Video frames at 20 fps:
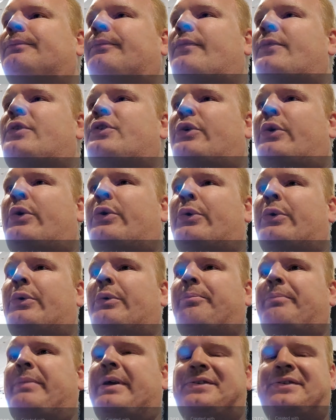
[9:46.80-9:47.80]
So,
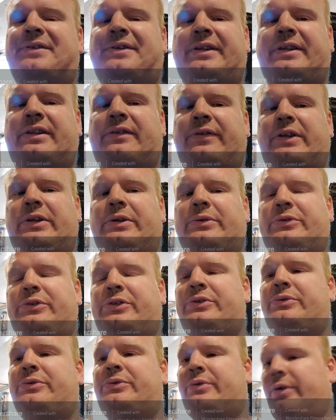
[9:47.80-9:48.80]
basically, the video
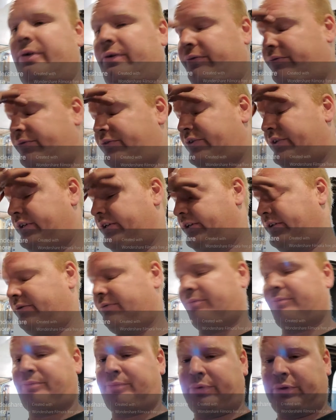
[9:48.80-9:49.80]
you've
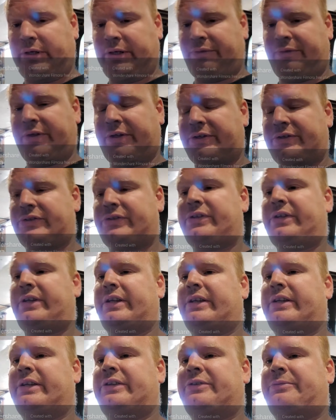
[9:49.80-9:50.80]
seen previous
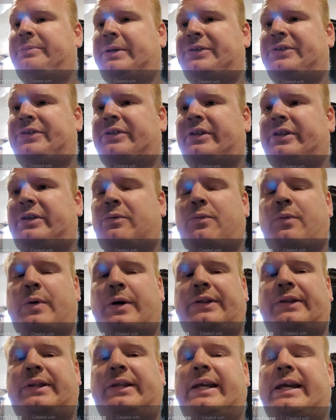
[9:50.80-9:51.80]
is basically
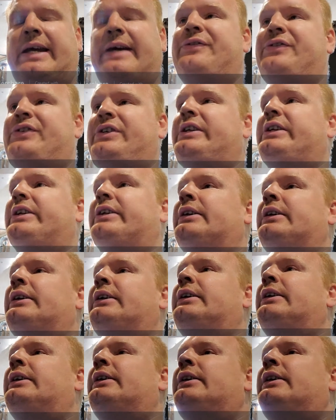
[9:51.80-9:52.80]
what they have seen.
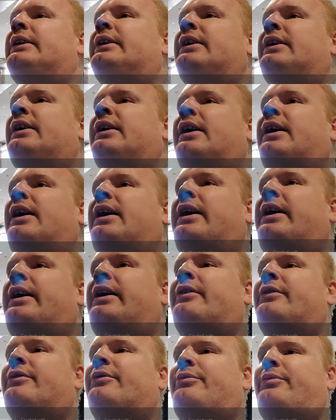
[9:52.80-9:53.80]

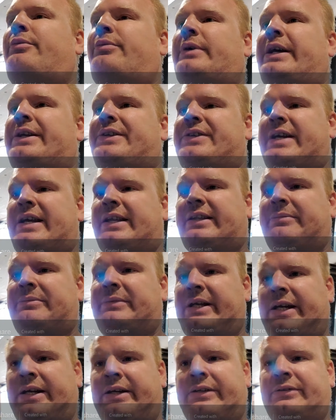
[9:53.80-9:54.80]
I sat them
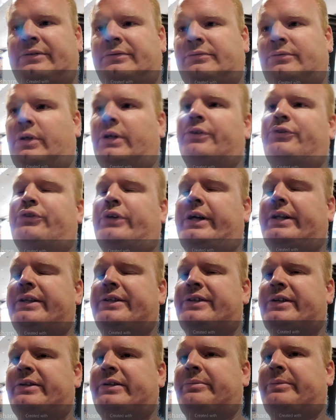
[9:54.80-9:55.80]
down, well, tried to
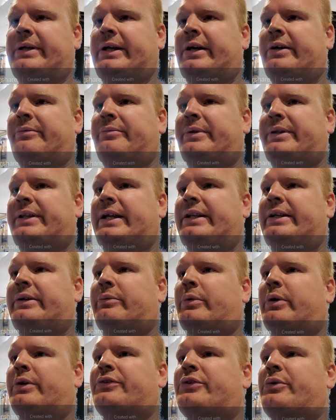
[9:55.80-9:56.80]
sit them down, but that didn't
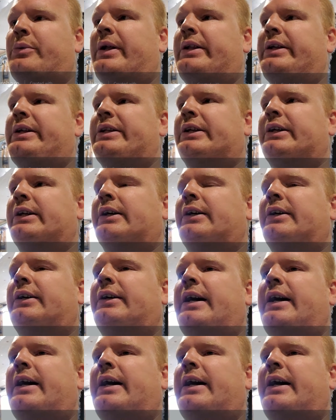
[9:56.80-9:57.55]
work so well either,